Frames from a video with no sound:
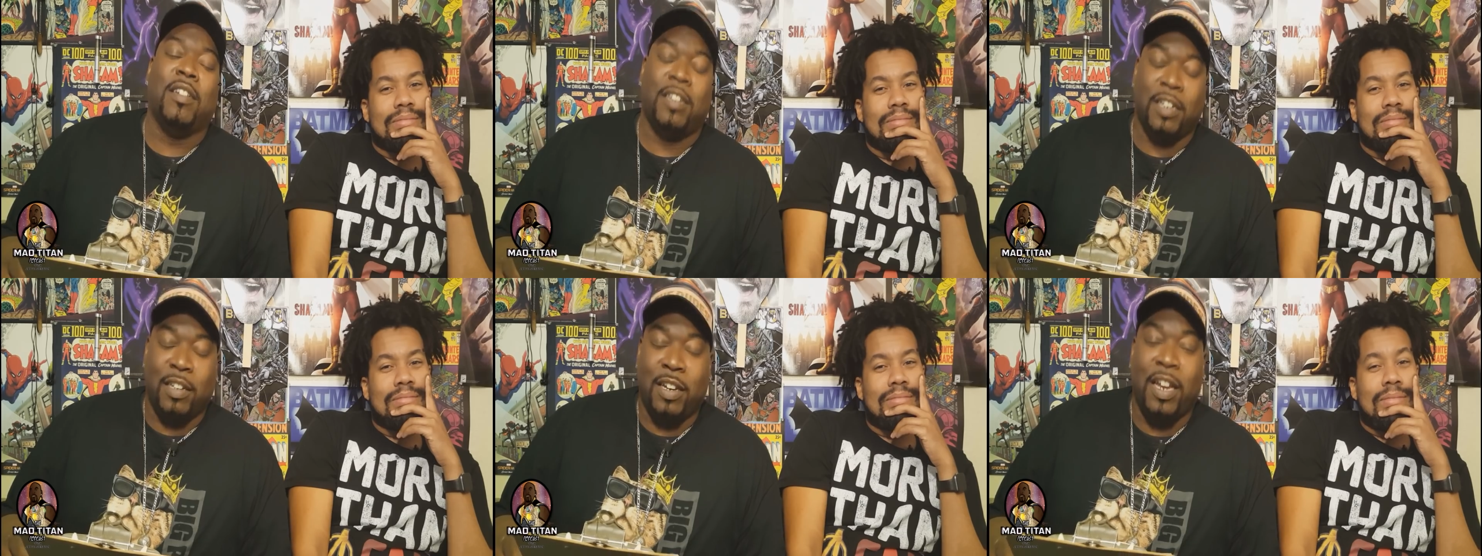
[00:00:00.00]

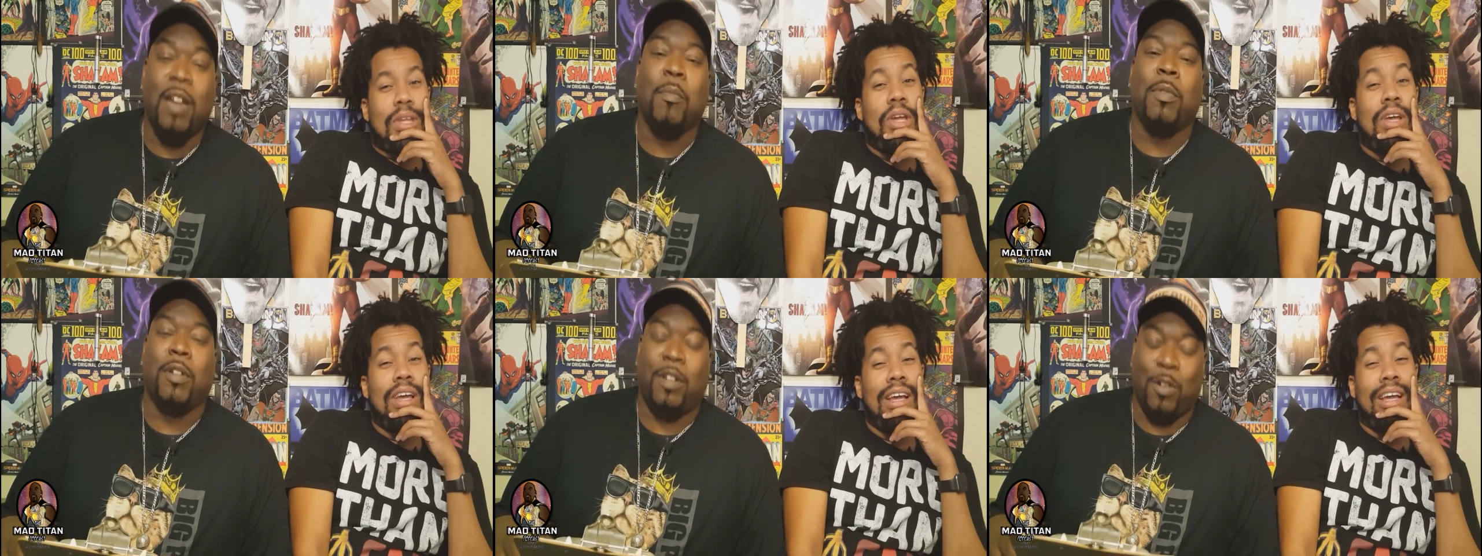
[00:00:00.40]
Speaker 1: It's just
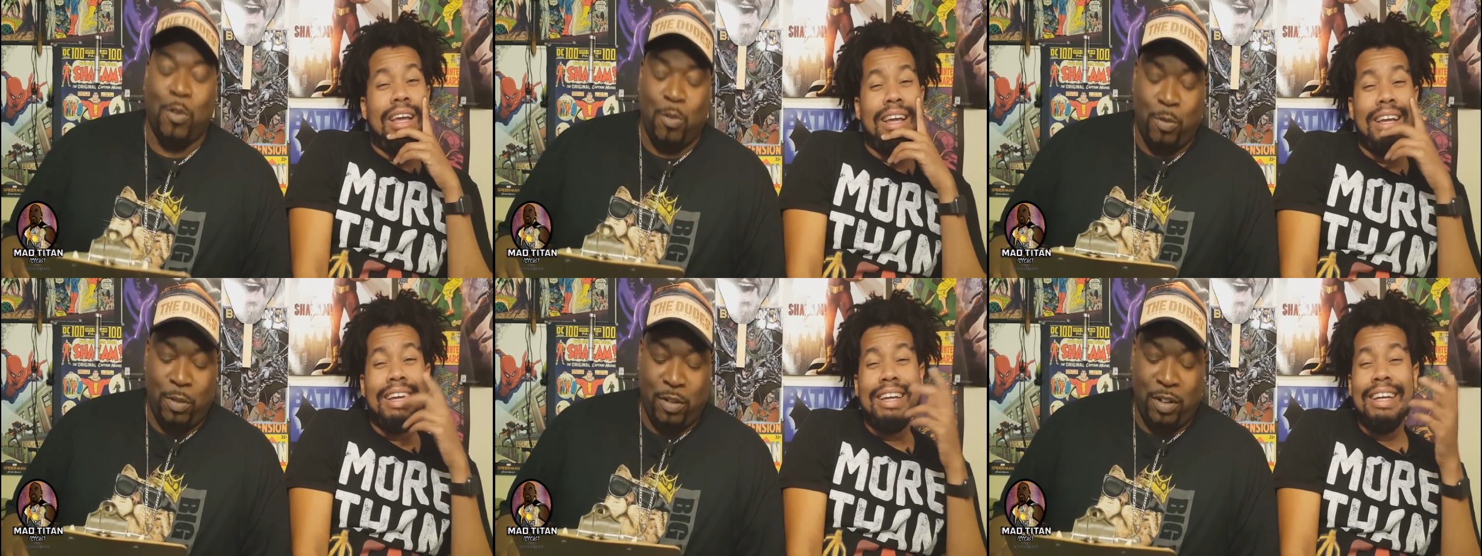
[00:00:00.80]
the
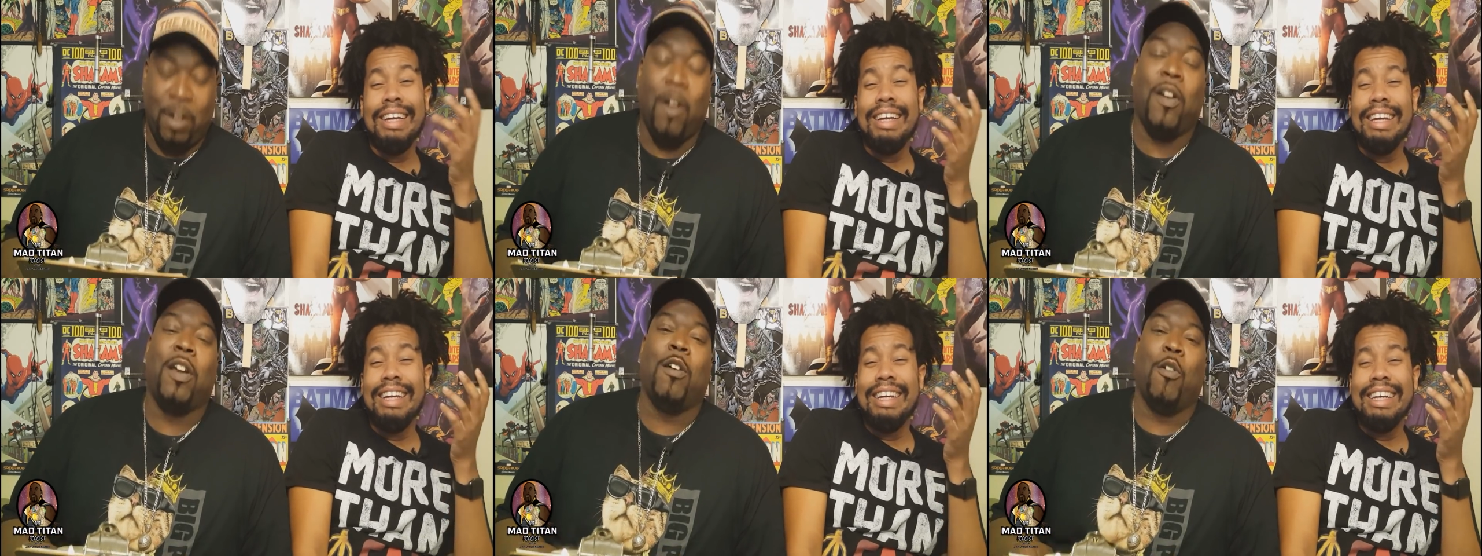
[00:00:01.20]
episode
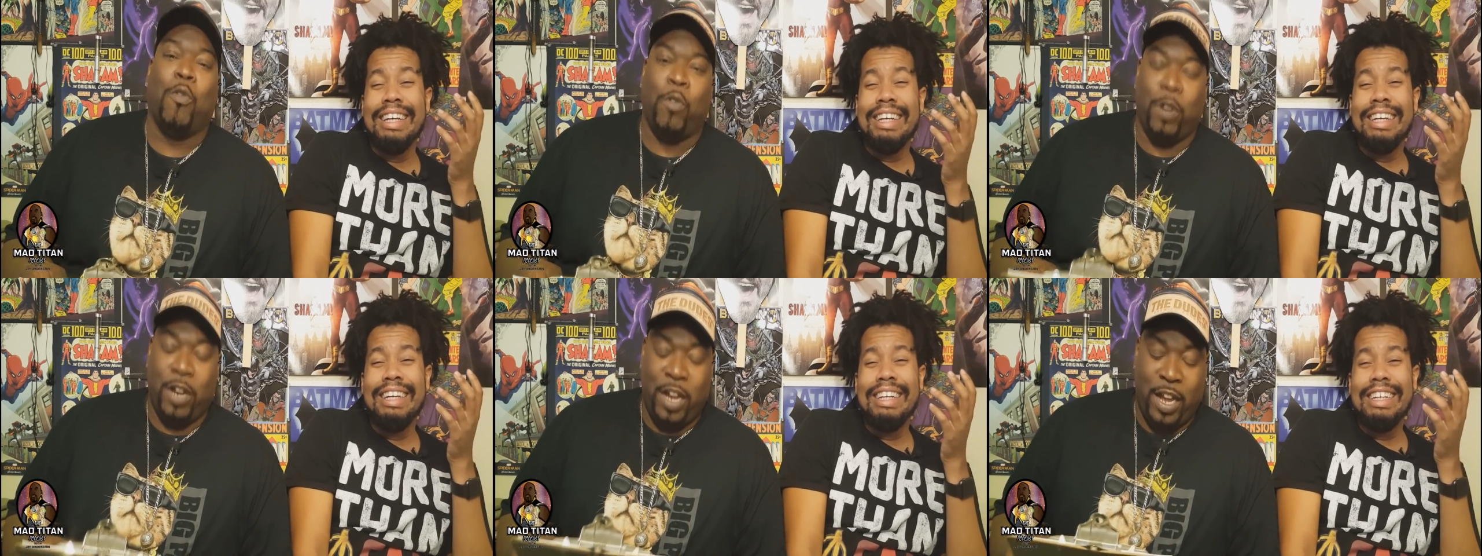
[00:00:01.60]
started
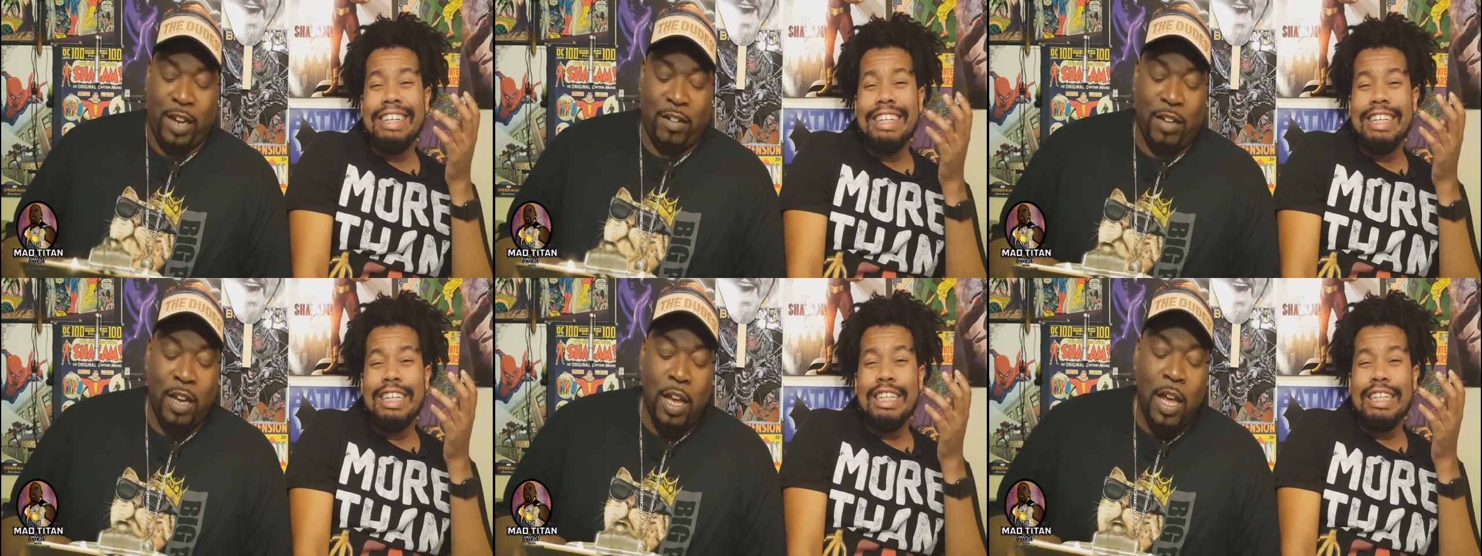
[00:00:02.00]
off with
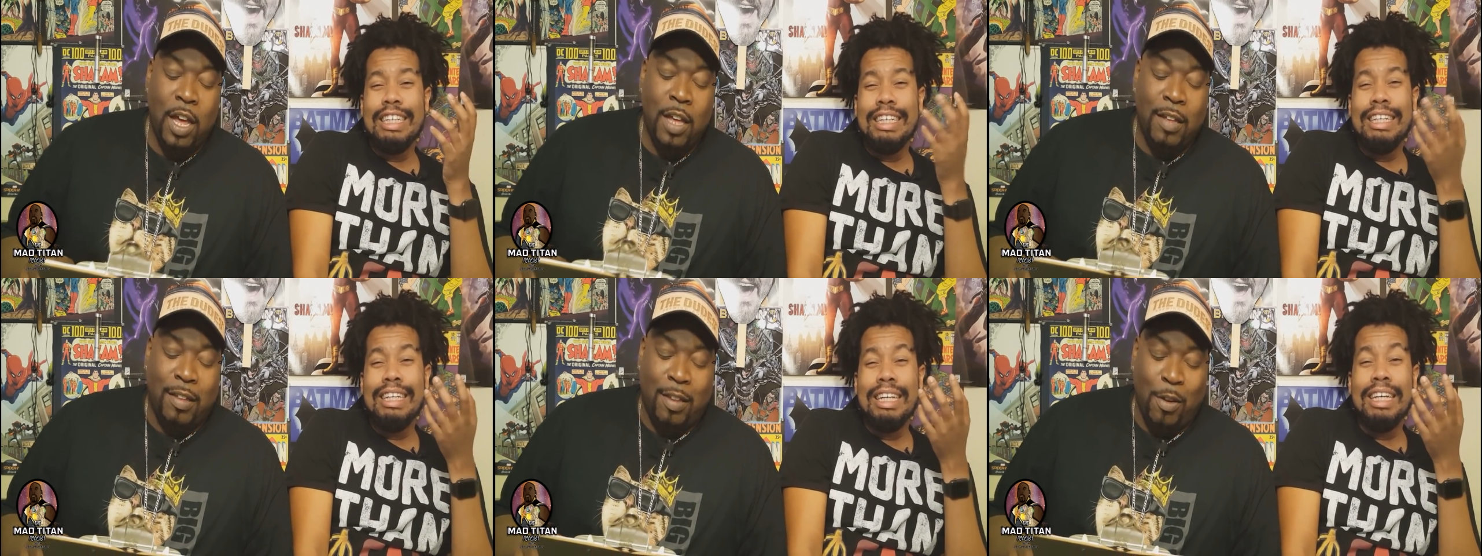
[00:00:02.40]
dicks.
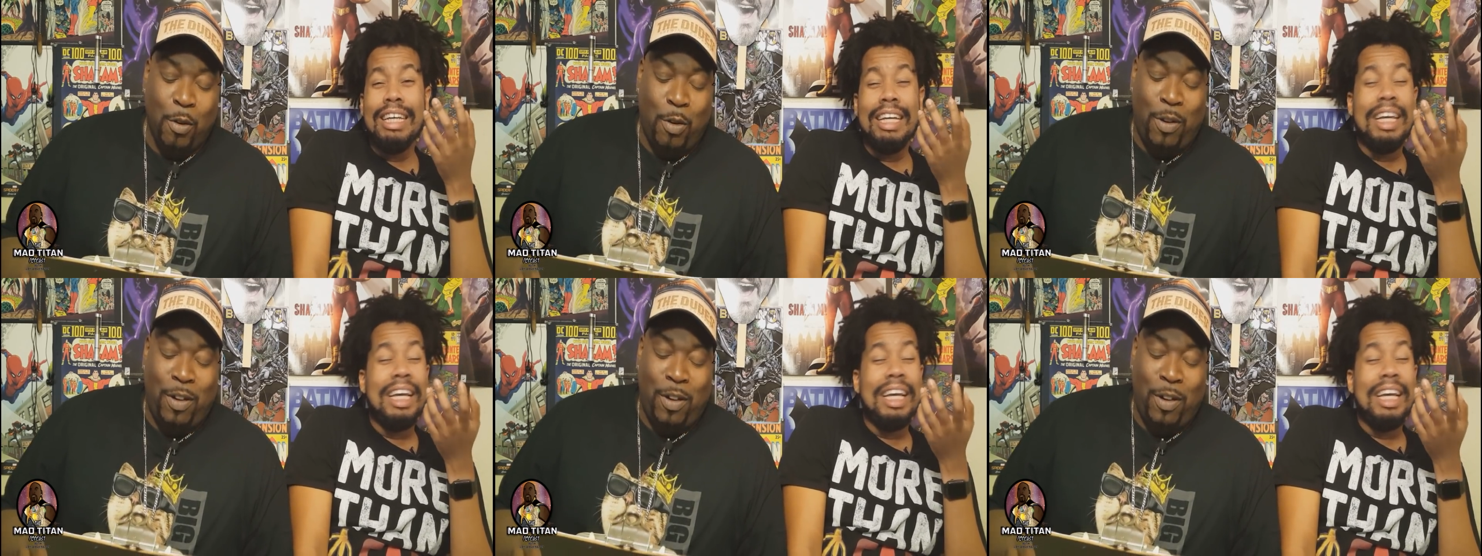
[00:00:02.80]
So.